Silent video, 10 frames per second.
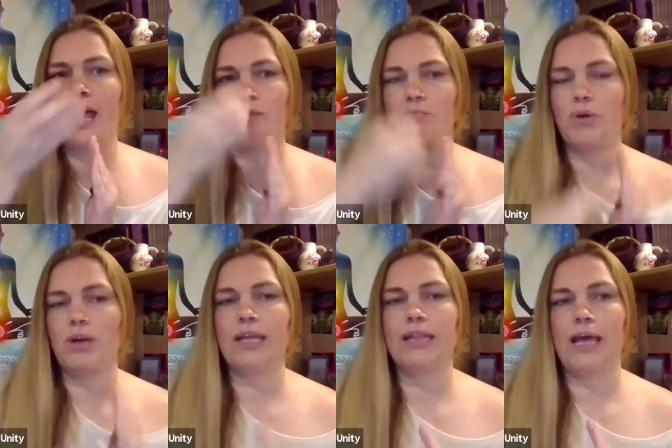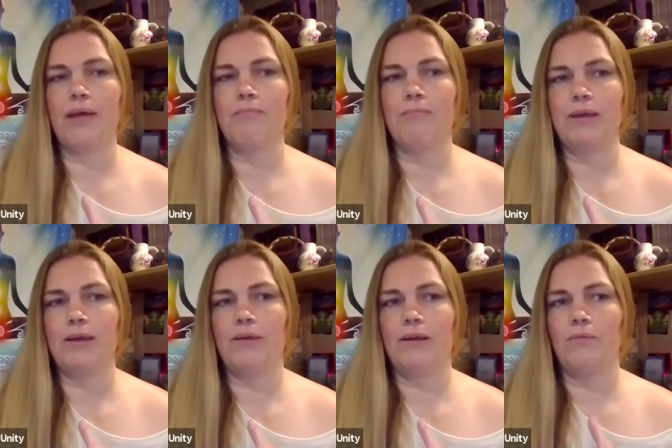and putting them,
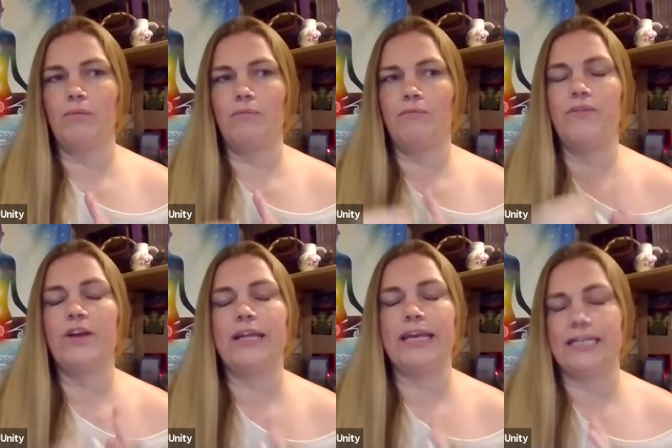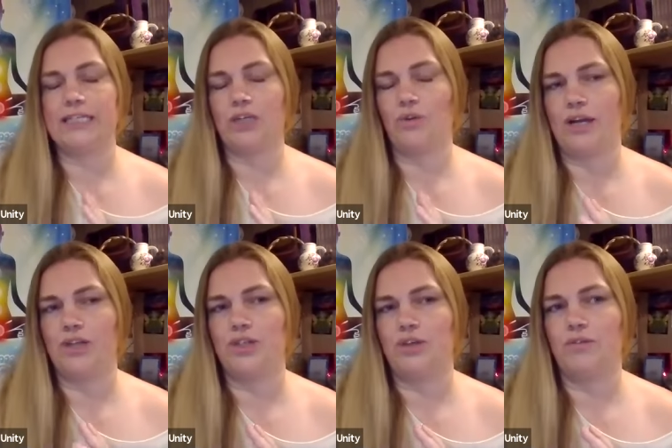feeling into
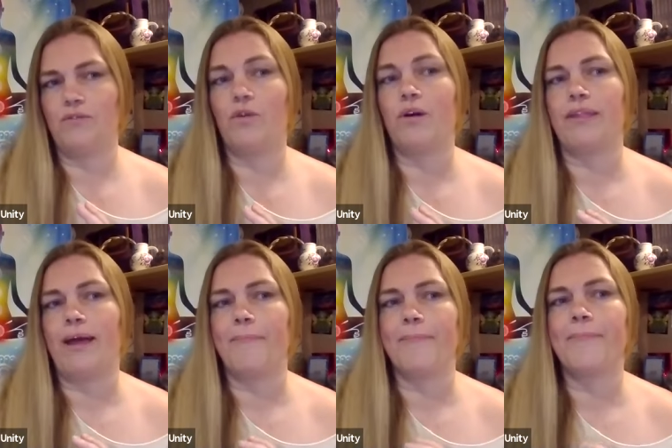gratitude for them?